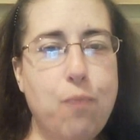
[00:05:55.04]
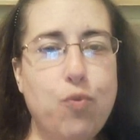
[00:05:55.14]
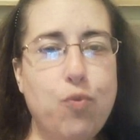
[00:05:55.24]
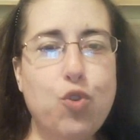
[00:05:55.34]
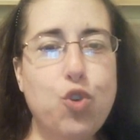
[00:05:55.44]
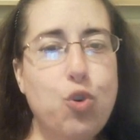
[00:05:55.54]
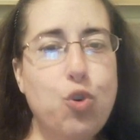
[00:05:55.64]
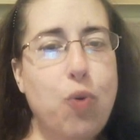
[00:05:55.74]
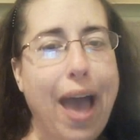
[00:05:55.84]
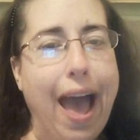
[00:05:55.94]
you
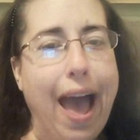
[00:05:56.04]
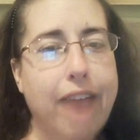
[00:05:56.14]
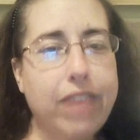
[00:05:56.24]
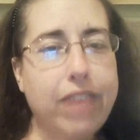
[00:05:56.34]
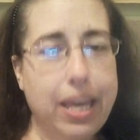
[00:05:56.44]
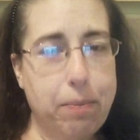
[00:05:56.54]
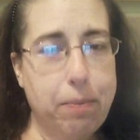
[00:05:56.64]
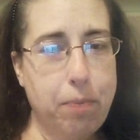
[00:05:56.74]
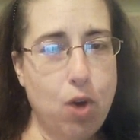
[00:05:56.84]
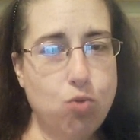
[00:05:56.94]
have hip
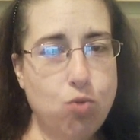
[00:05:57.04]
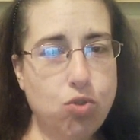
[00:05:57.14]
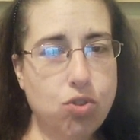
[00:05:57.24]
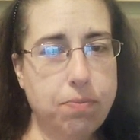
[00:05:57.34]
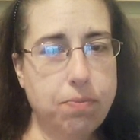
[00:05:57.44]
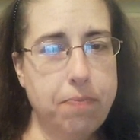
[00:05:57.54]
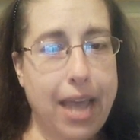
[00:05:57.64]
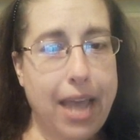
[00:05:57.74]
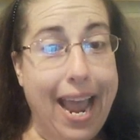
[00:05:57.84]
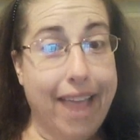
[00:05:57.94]
bones
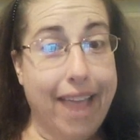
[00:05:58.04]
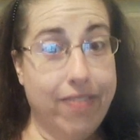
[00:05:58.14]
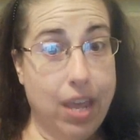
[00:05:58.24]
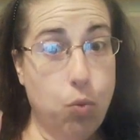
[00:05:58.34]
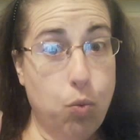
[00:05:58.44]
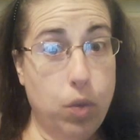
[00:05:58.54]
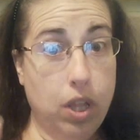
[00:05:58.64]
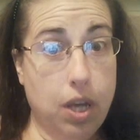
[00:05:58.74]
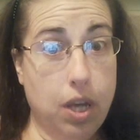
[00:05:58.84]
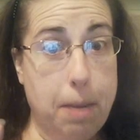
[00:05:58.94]
and they will
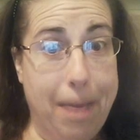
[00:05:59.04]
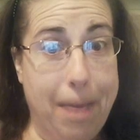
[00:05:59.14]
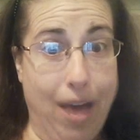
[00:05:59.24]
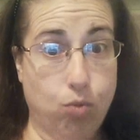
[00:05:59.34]
come out.